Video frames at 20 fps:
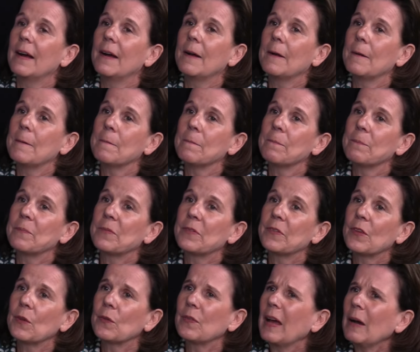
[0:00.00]
um,
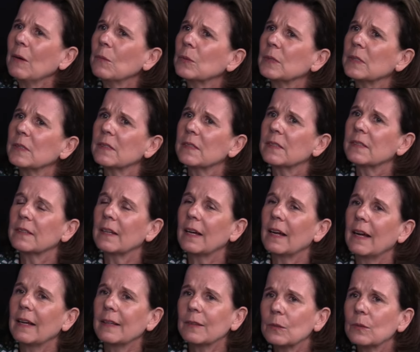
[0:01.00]
so that was,
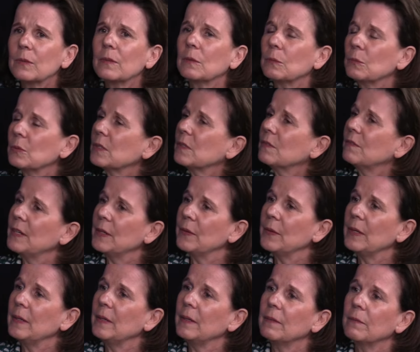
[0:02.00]
I thought that was
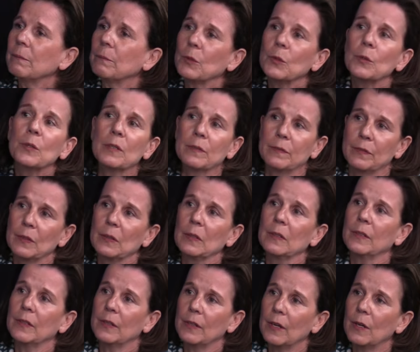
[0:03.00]
very beautiful,
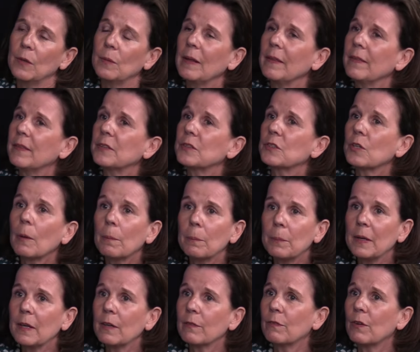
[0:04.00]
mm. you know. And the
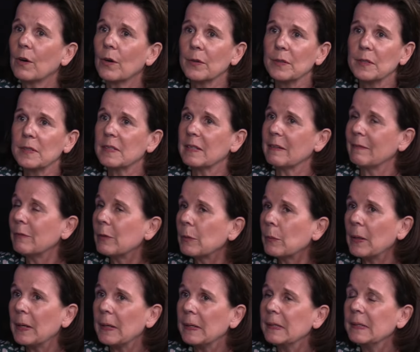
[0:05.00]
topic, foreigners
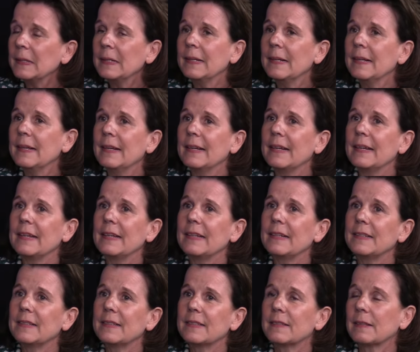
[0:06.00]
everywhere,
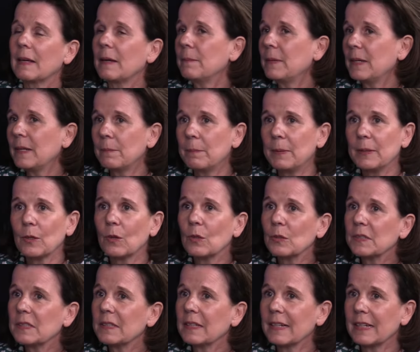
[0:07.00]
is, I mean,
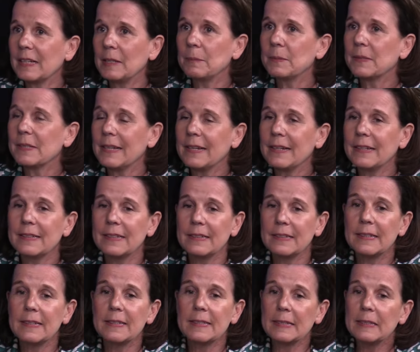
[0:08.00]
Pedrosa keeps saying it
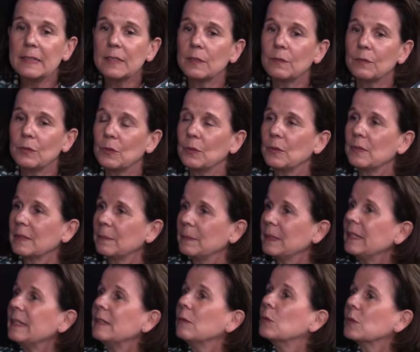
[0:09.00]
in his interviews. I
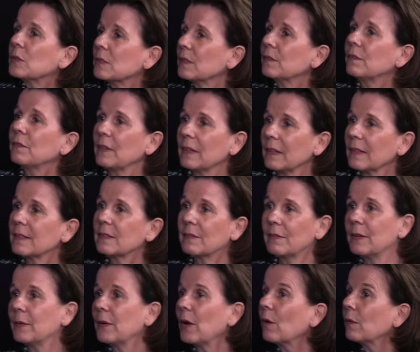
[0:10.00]
mean, he also feels
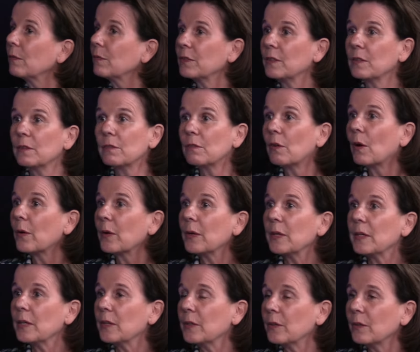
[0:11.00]
very often a
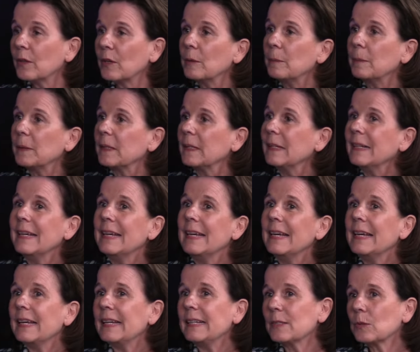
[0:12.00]
foreigner, you know, but
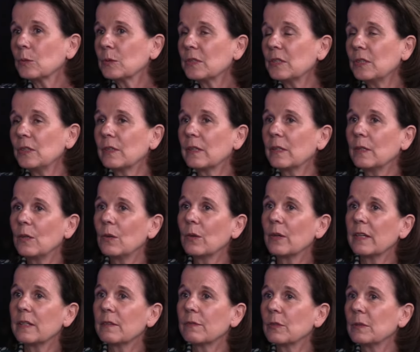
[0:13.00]
it's also, you can
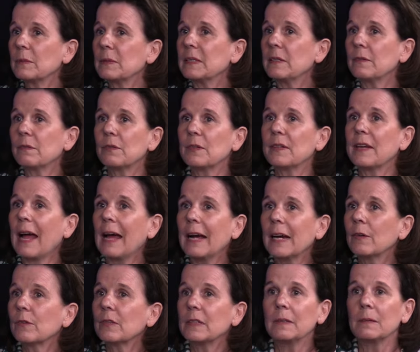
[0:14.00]
look at from a different
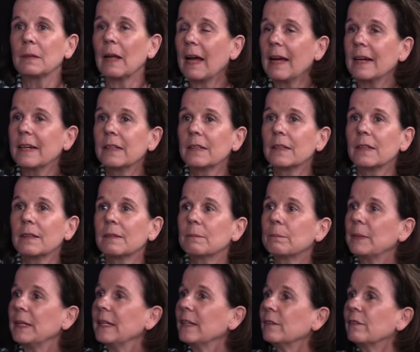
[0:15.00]
angle. angle.
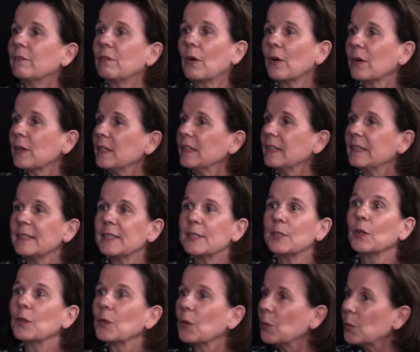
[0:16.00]
Being a foreigner is
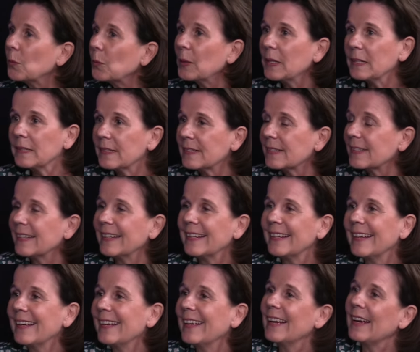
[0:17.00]
not always,
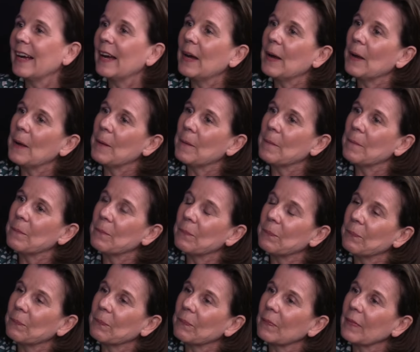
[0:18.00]

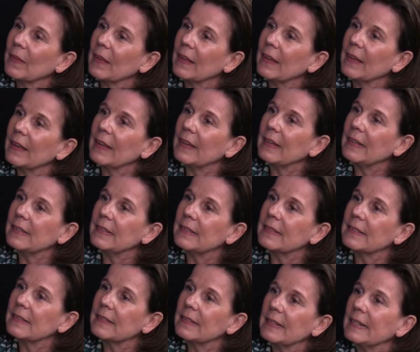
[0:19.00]
um,
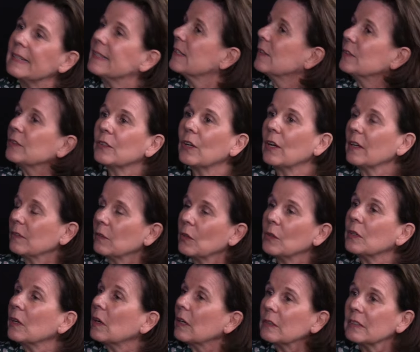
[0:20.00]
is, is not
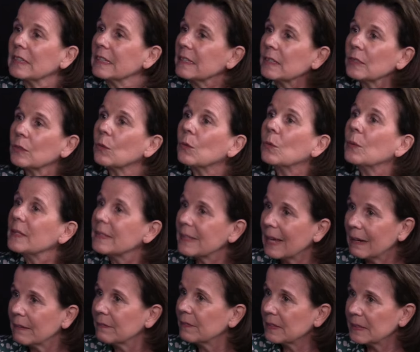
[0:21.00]
the, doesn't always
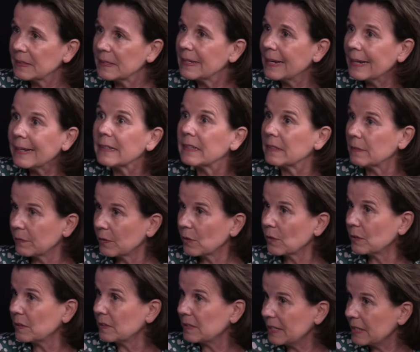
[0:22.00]
have this negative
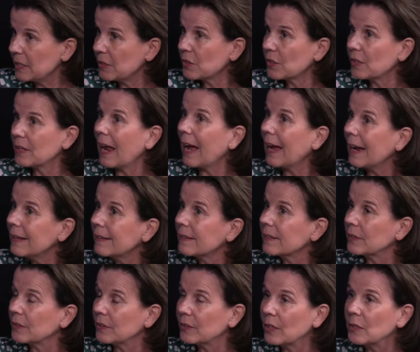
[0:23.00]
connotation
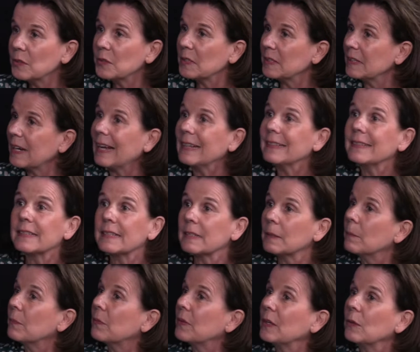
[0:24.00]
either, you know, so it had
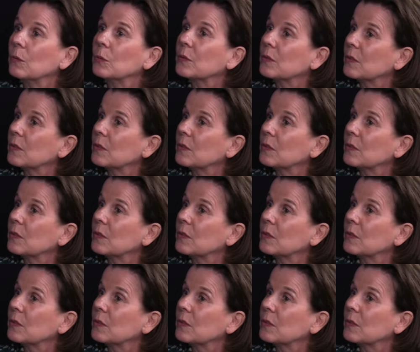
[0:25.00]
something